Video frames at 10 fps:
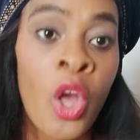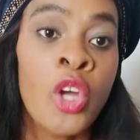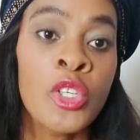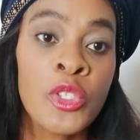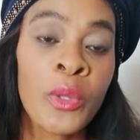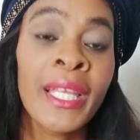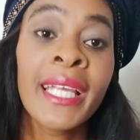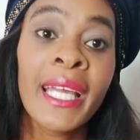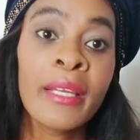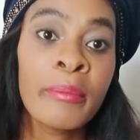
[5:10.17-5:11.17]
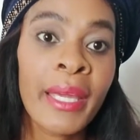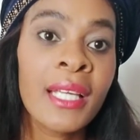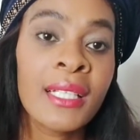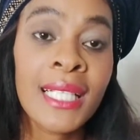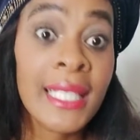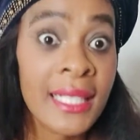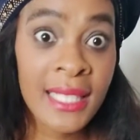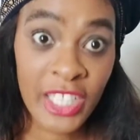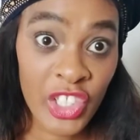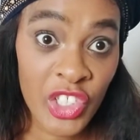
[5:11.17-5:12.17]
so they can make clear
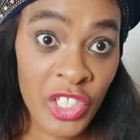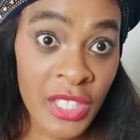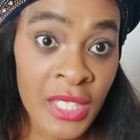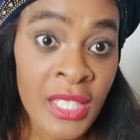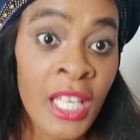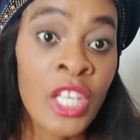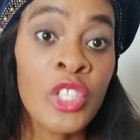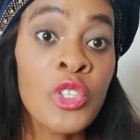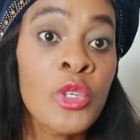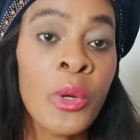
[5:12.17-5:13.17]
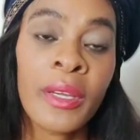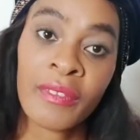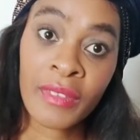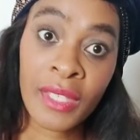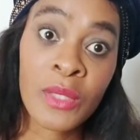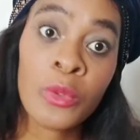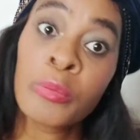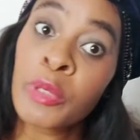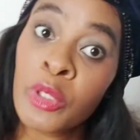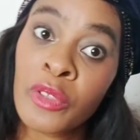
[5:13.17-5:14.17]
decisions to know if this would
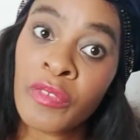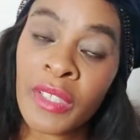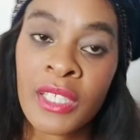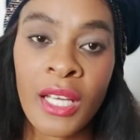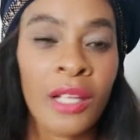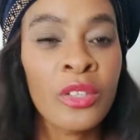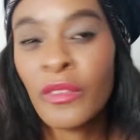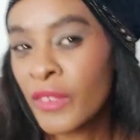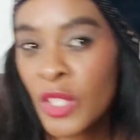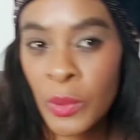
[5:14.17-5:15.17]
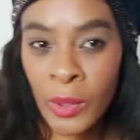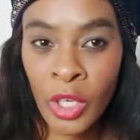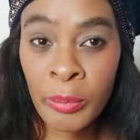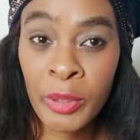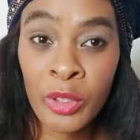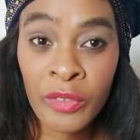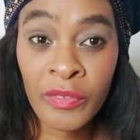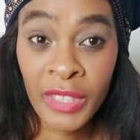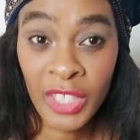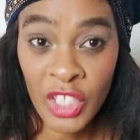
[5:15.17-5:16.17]
be good for the child or if this will not be good
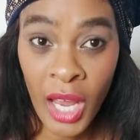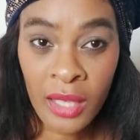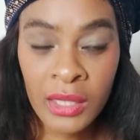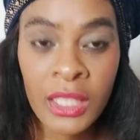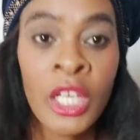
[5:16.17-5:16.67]
for the child,